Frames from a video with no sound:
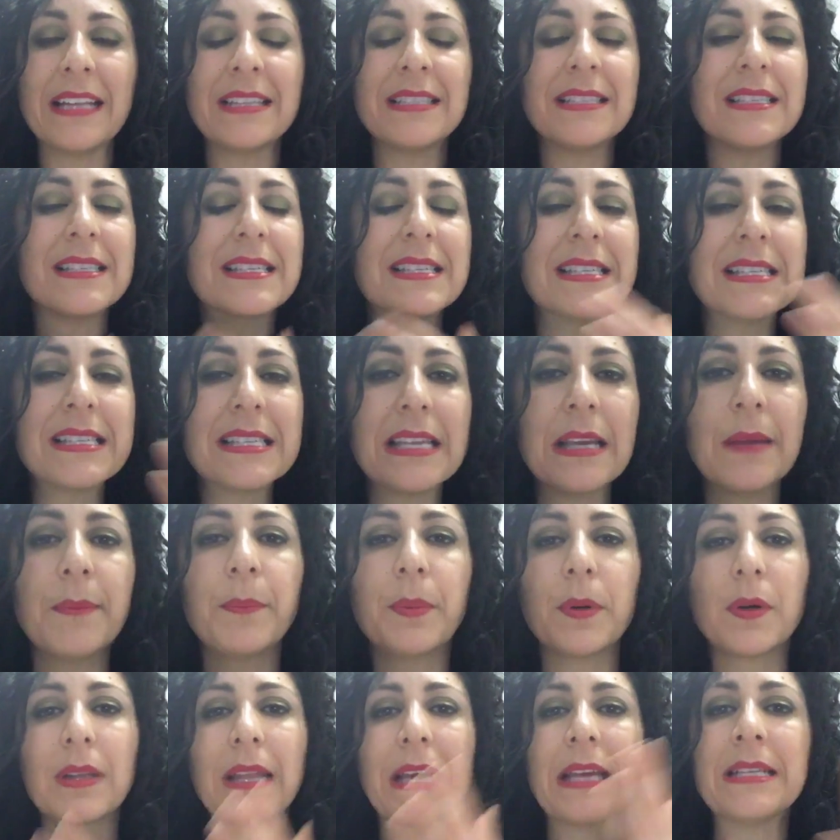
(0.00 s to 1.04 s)
It's as
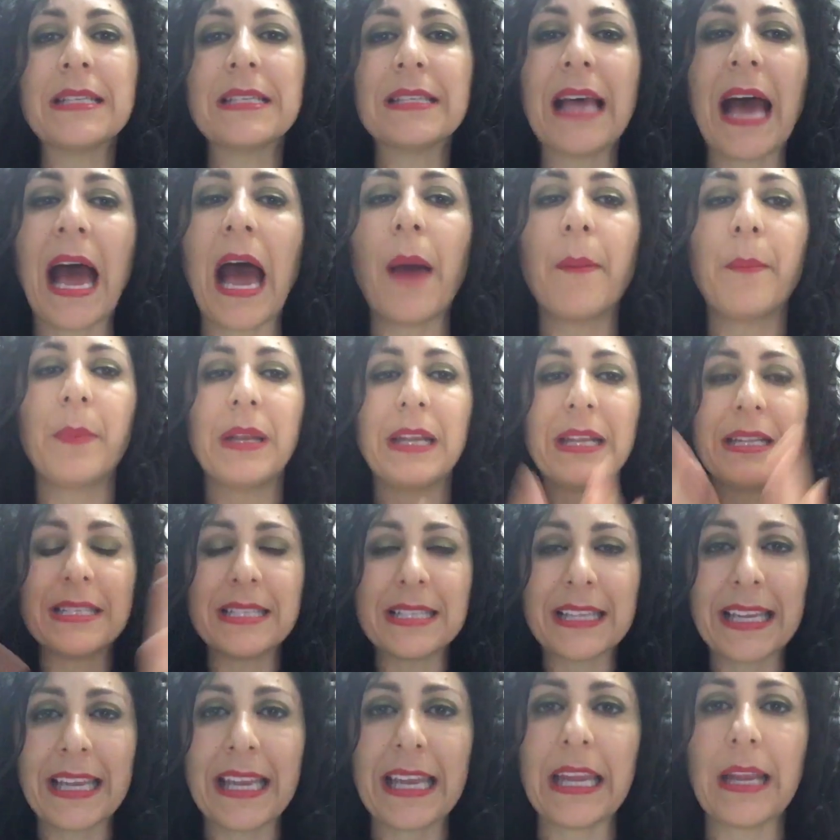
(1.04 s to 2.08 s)
simple as that, but
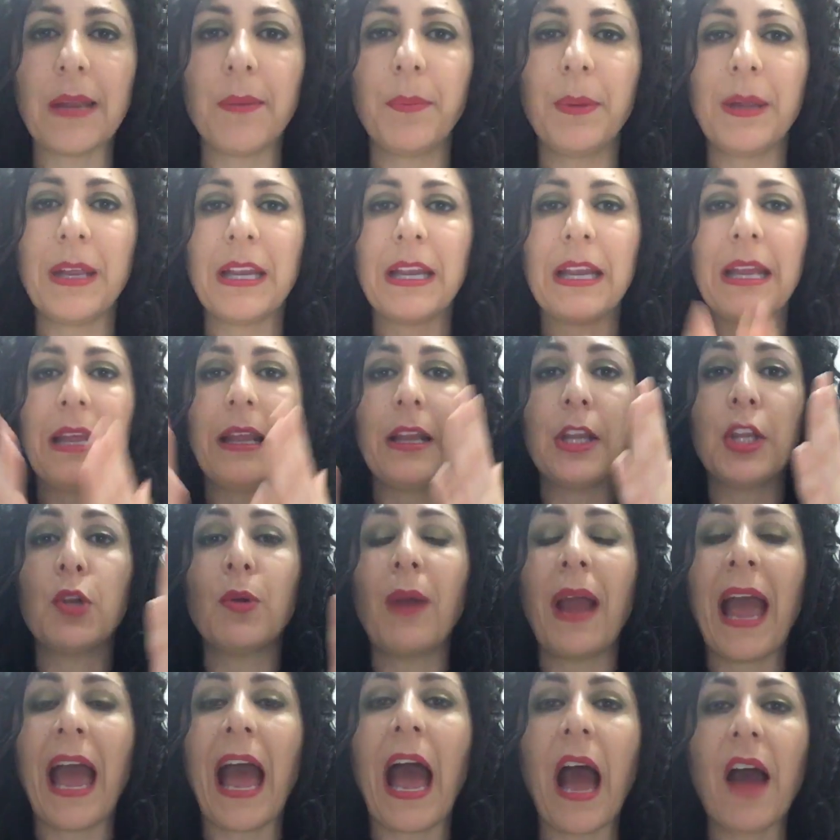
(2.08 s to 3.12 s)
it's keeping it. You
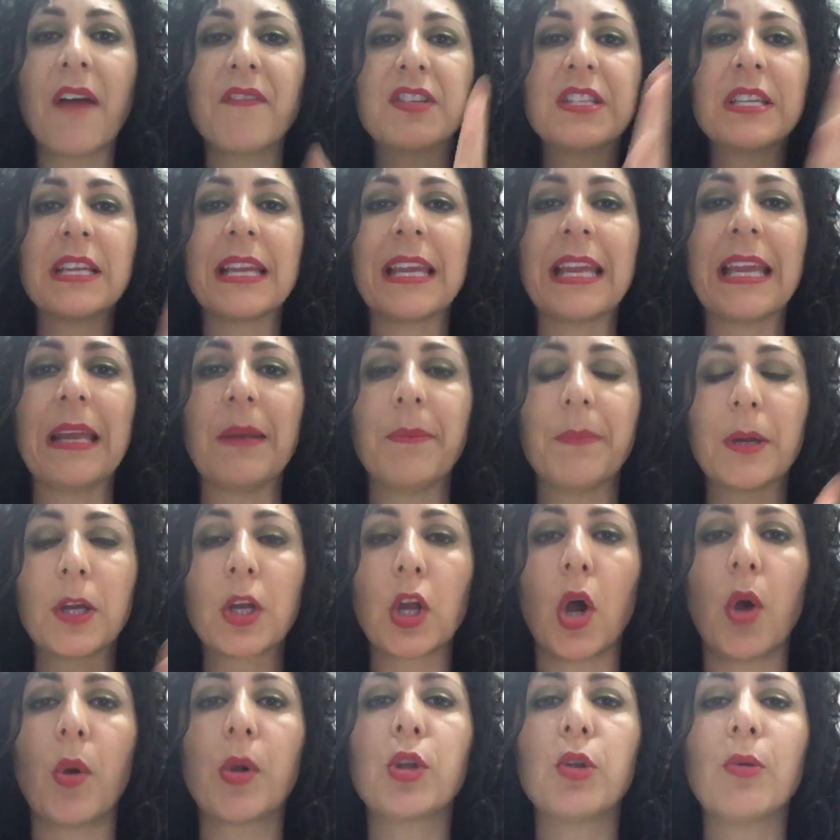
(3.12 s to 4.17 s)
have to keep it
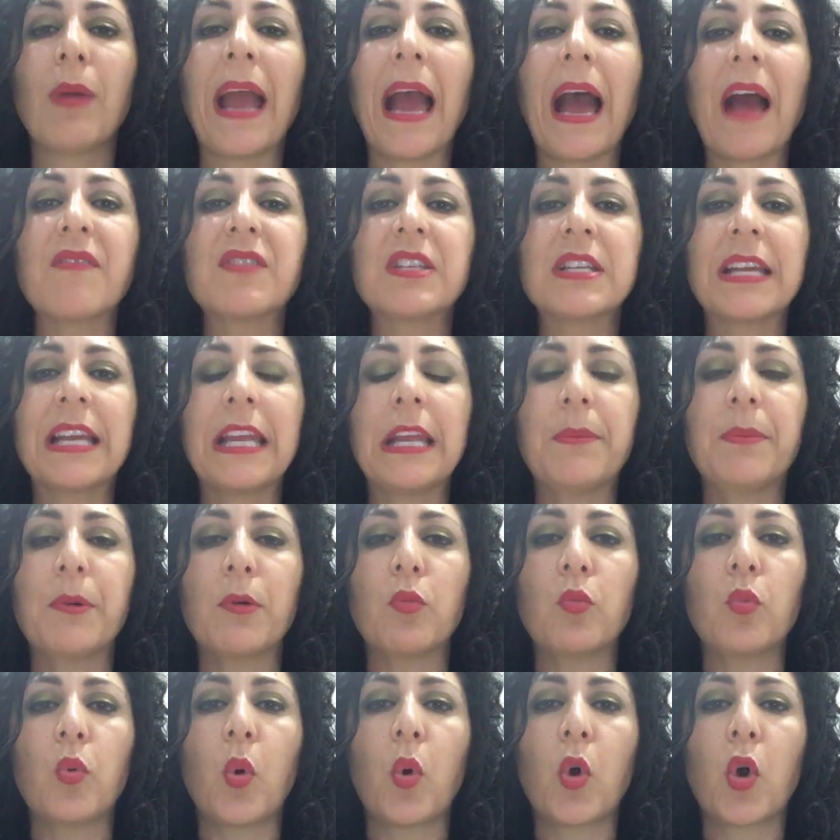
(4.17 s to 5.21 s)
going. You have to keep it
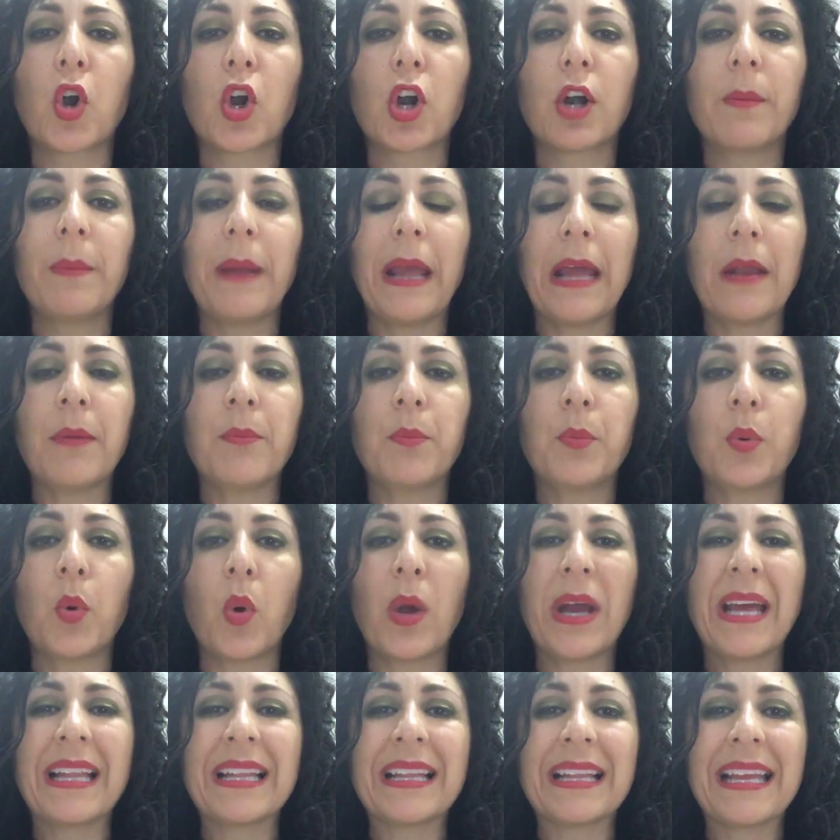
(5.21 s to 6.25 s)
warm and
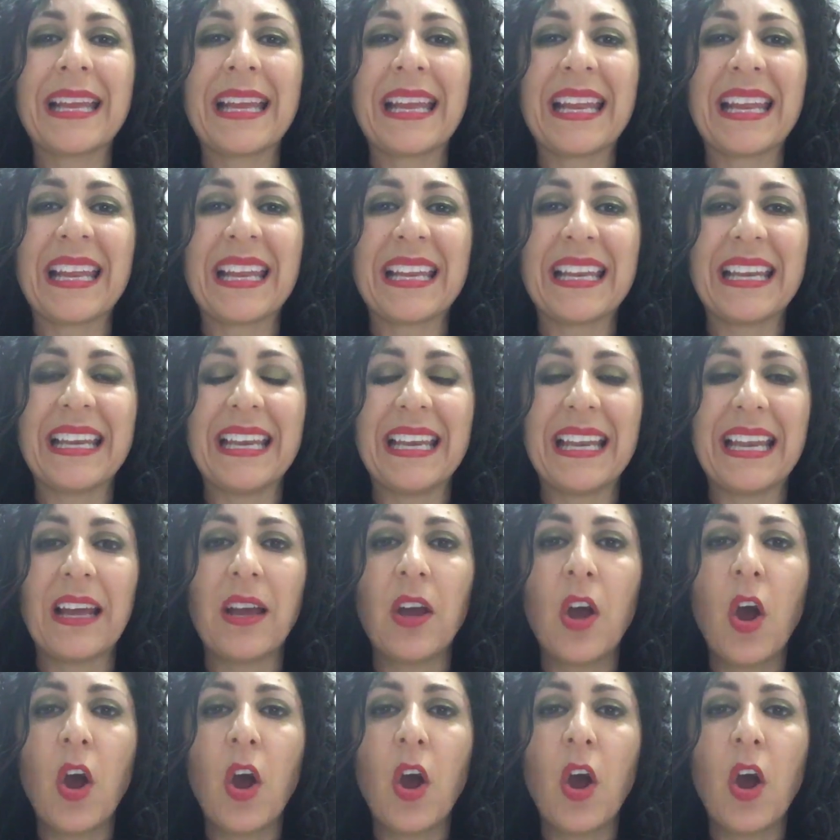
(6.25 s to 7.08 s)
boiling